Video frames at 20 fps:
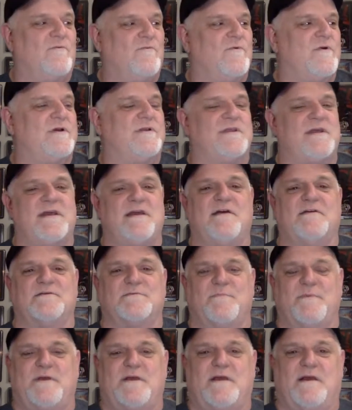really
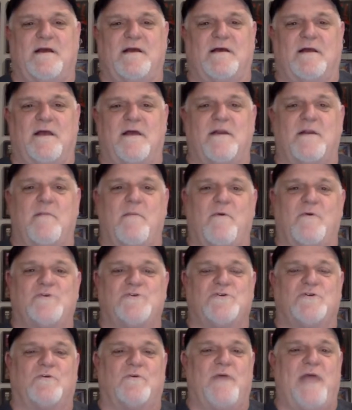gives me an
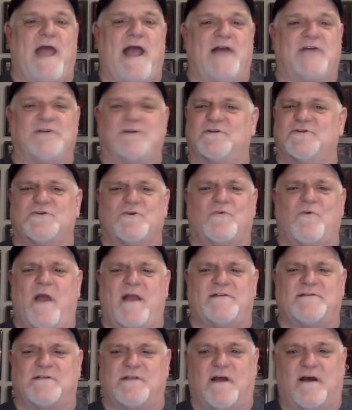emotional reaction. It's
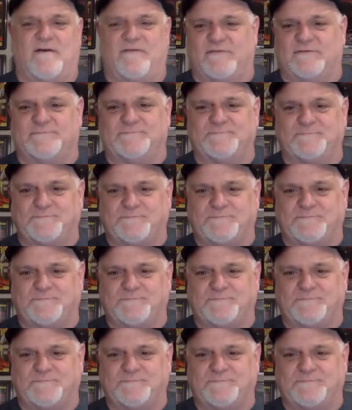great stuff.